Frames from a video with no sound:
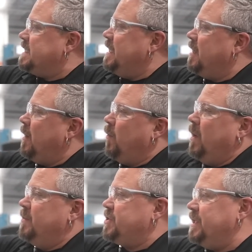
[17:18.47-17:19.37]
here are
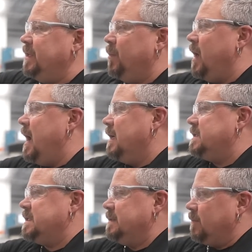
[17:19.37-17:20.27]
what machine the block.
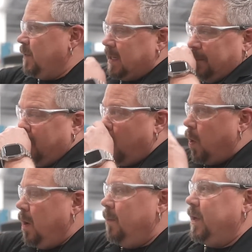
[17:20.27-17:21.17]
We can
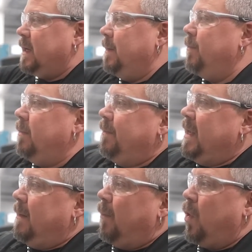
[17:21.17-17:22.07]
bore them, we can
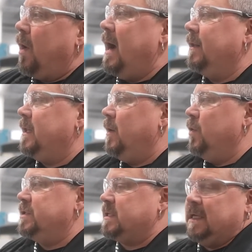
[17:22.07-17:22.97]
bore out the
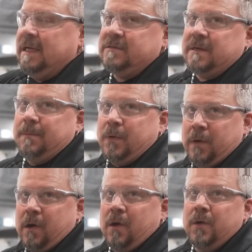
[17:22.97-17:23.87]
old sleeves and put
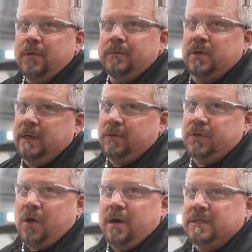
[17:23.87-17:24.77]
our own, you know,
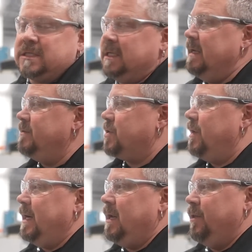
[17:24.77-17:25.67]
Darton sleeves or
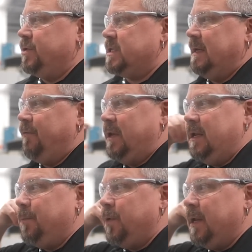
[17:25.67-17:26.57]
any other sleeve we need
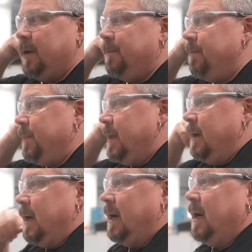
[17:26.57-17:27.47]
to put in.
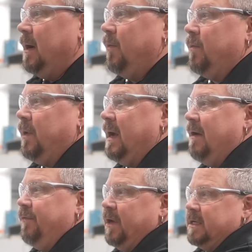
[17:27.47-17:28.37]
We
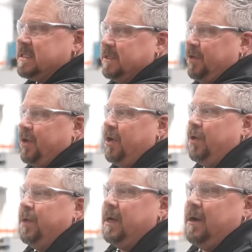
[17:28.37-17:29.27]
have the cylinder
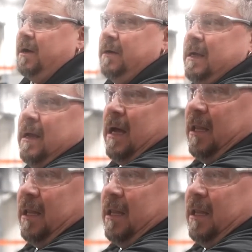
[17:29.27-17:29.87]
hone here, a